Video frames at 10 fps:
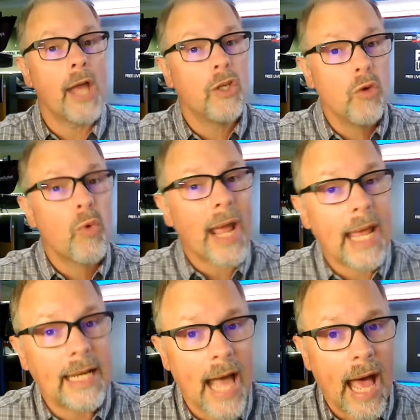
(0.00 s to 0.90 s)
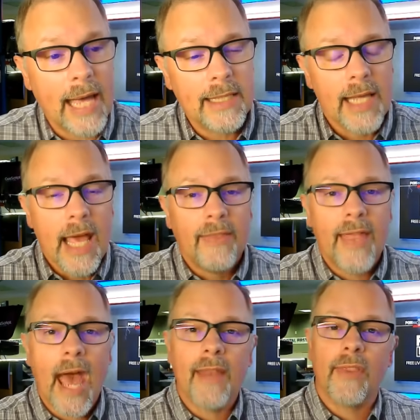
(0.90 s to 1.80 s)
I do recognize
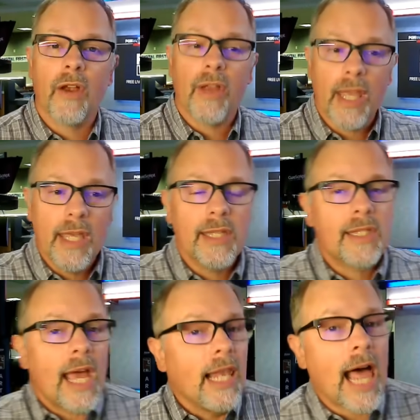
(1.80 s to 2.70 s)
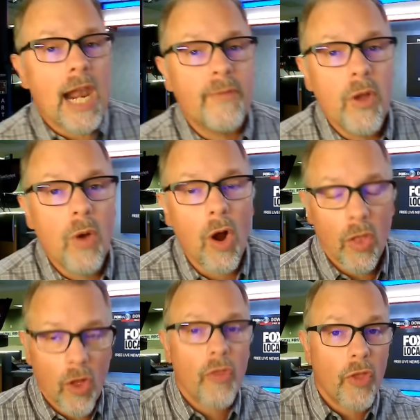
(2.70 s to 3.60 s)
that there are a lot of you
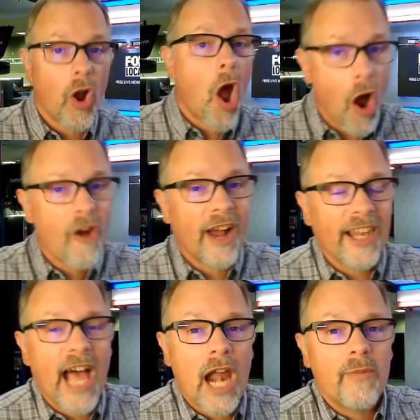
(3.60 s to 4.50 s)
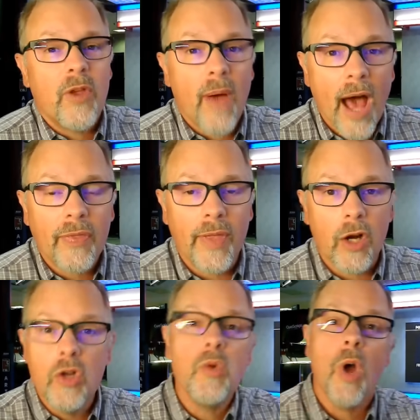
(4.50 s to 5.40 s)
out
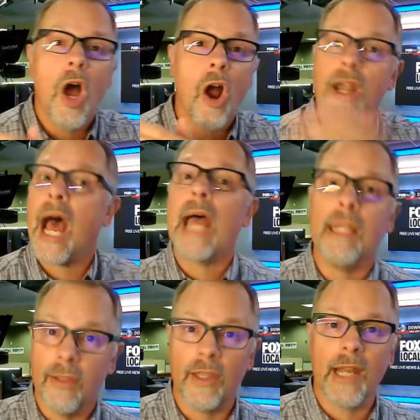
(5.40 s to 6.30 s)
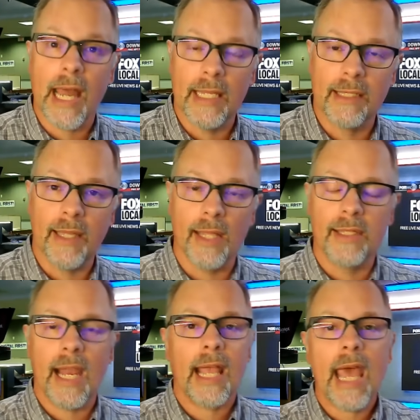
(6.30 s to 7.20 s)
there who are not in the United
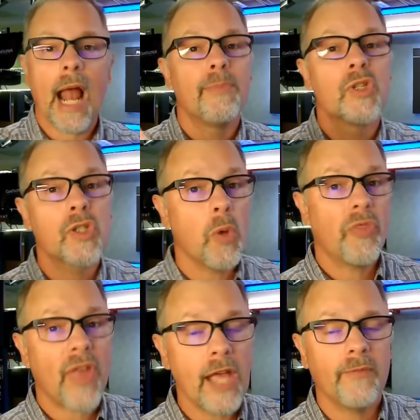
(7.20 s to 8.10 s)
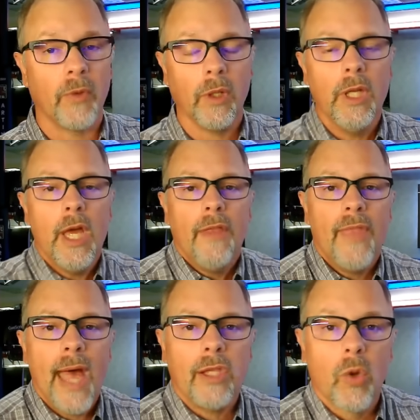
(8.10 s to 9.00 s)
States. And again, I'm so thankful
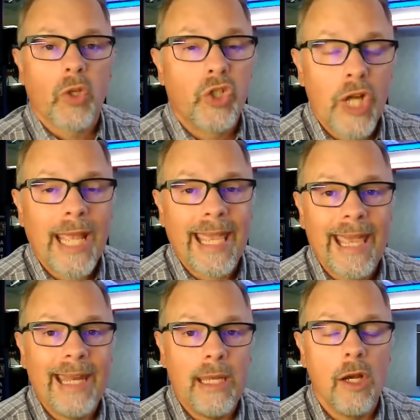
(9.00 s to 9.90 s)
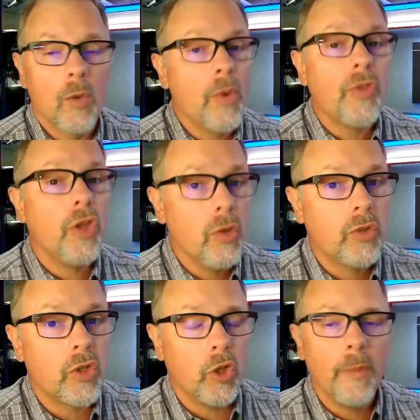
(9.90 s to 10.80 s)
that you're checking in here with
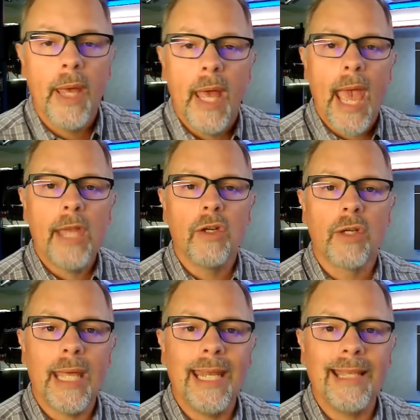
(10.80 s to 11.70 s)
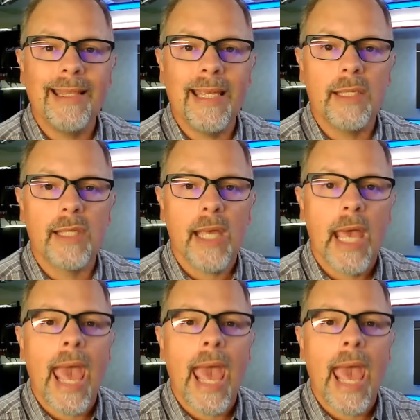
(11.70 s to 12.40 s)
YouTube and you're getting these